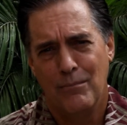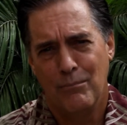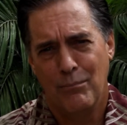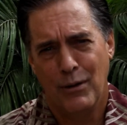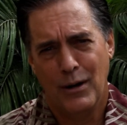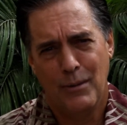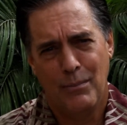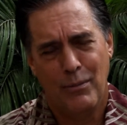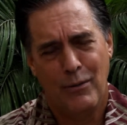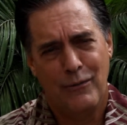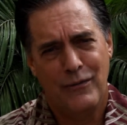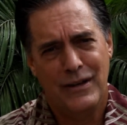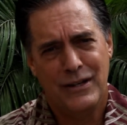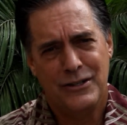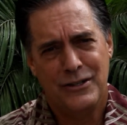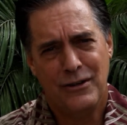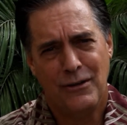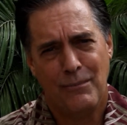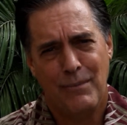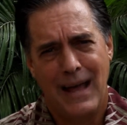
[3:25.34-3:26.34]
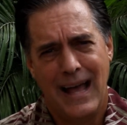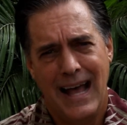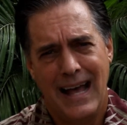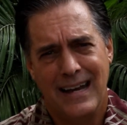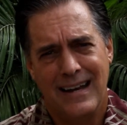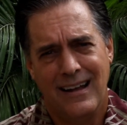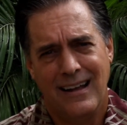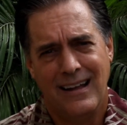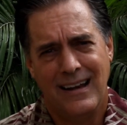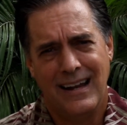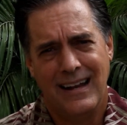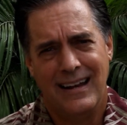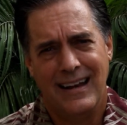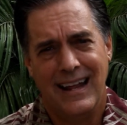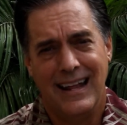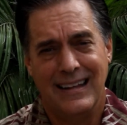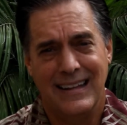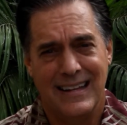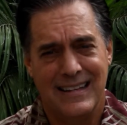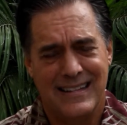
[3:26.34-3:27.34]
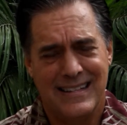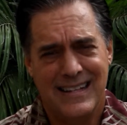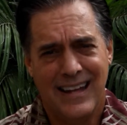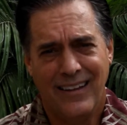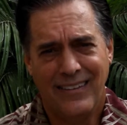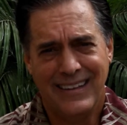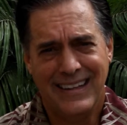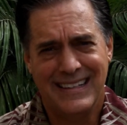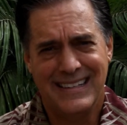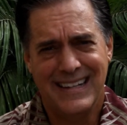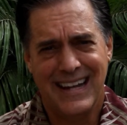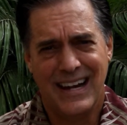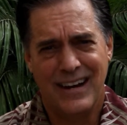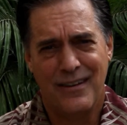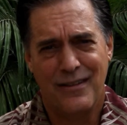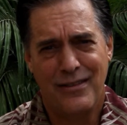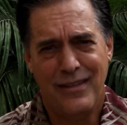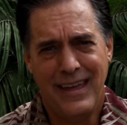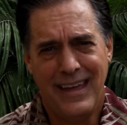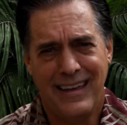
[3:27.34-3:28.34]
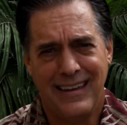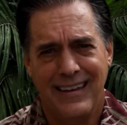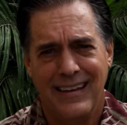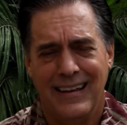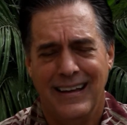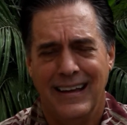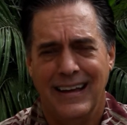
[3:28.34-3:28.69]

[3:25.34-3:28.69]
put a provisional patent on it, and then sell the entire thing,